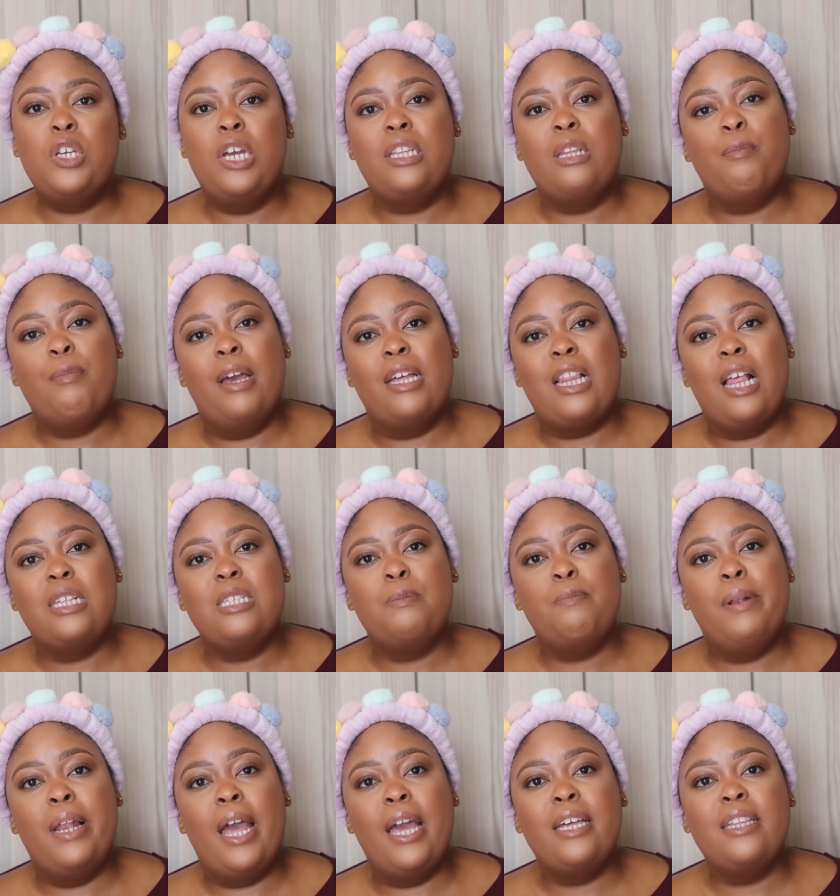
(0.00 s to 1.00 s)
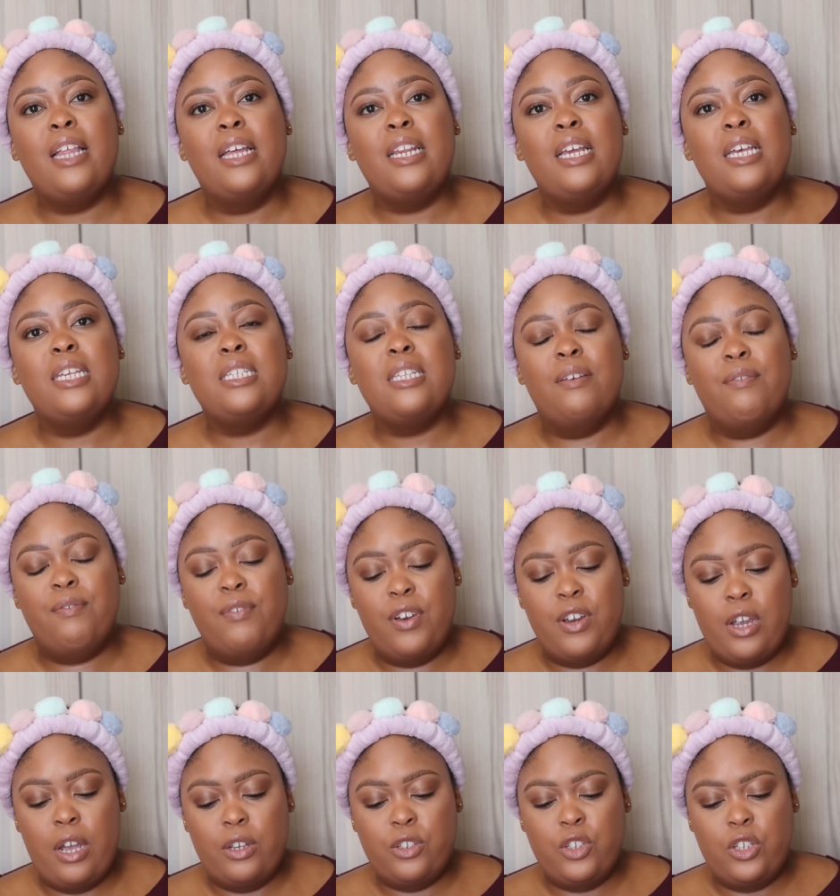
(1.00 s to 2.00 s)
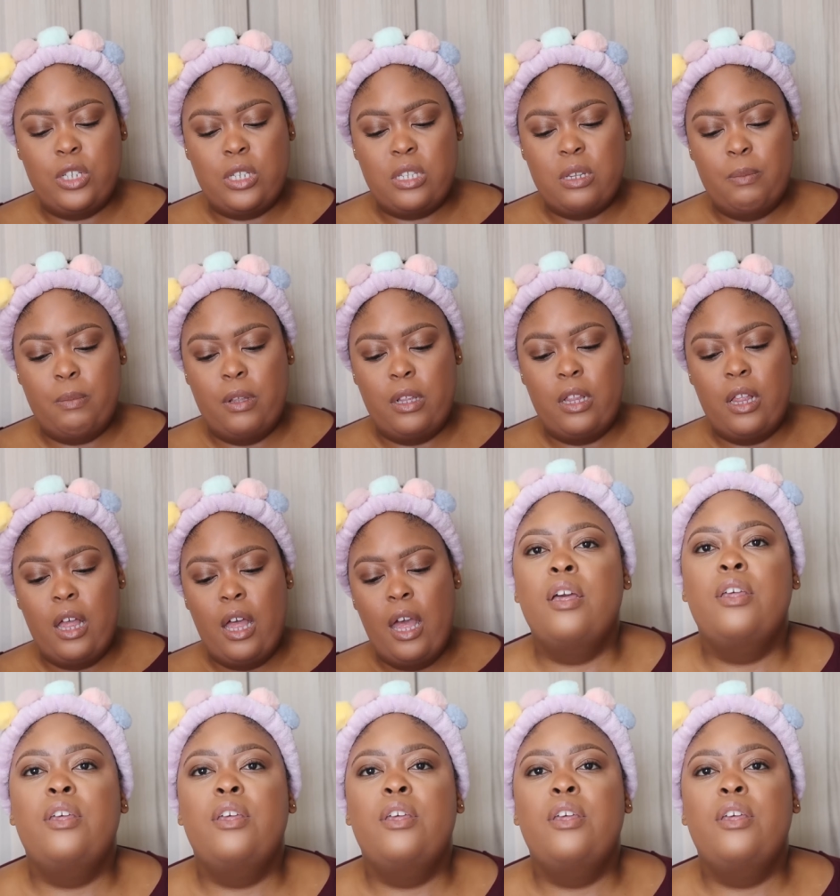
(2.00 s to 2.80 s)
you at the back that's black that is very adjustable.